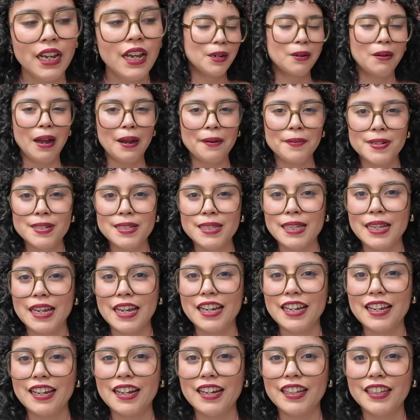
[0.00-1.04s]
So I was
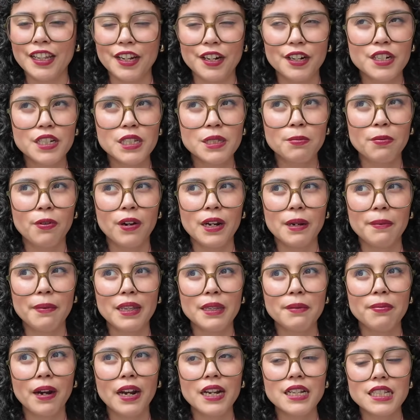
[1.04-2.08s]
like a little disappointed by
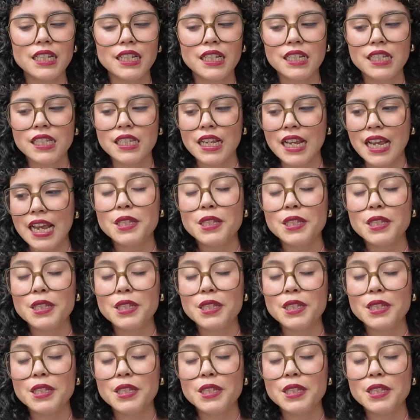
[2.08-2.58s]
the prices,